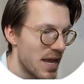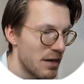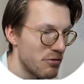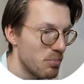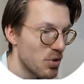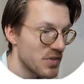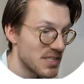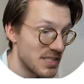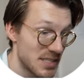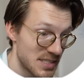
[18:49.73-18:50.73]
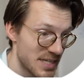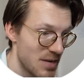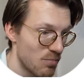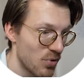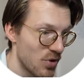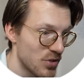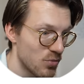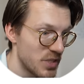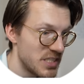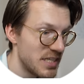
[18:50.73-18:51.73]
and if you plot this in the same
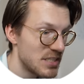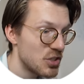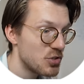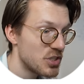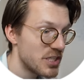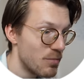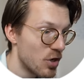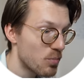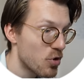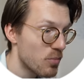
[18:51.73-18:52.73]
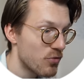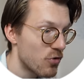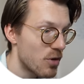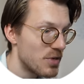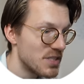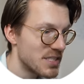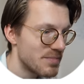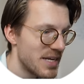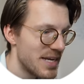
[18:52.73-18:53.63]
plot, we see this shows similar poor performance.